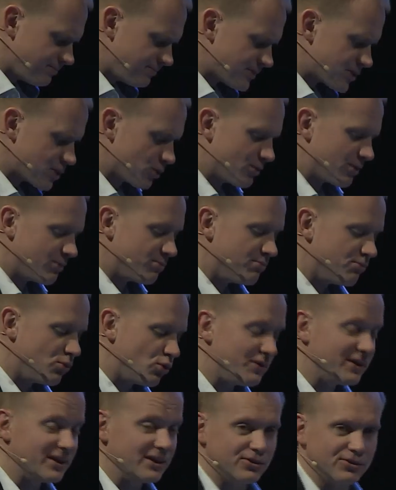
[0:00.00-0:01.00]
So we're moving
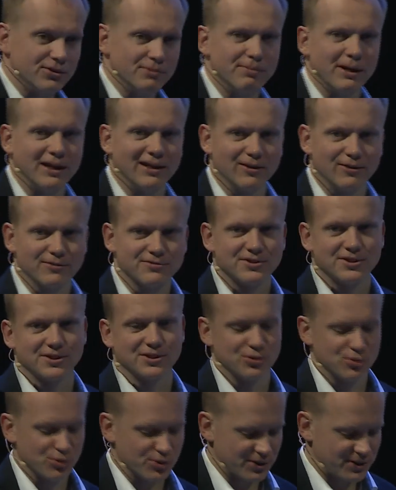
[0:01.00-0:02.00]
into the panel of
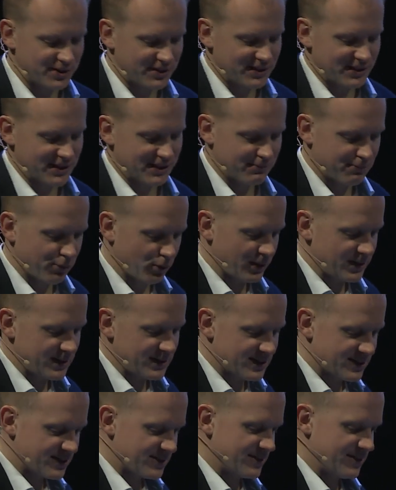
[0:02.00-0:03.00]
security and
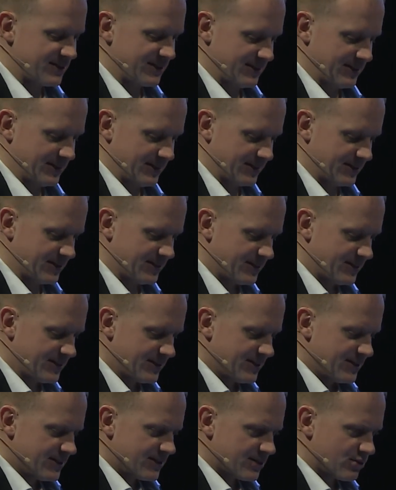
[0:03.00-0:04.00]
policing.
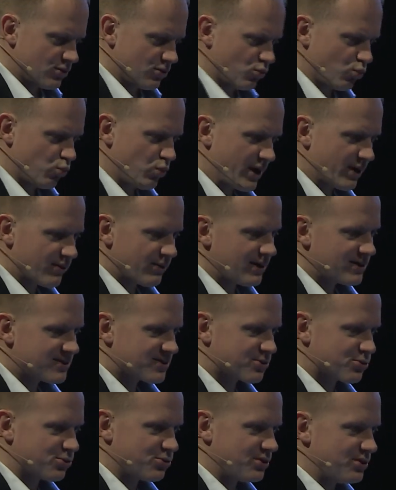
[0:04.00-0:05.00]
Where else
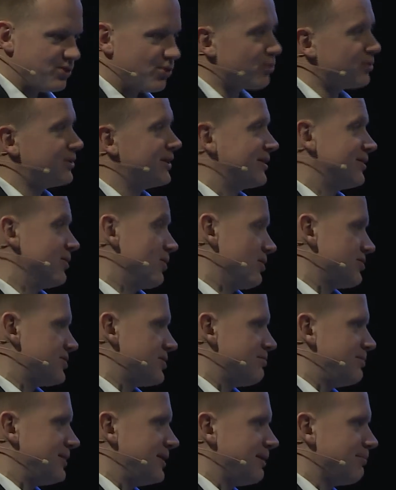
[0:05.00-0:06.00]
could your technology
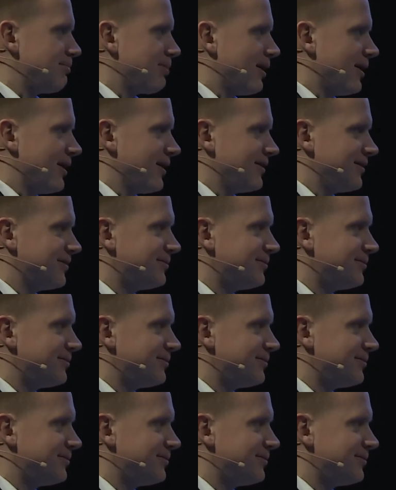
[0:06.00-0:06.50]
be applied?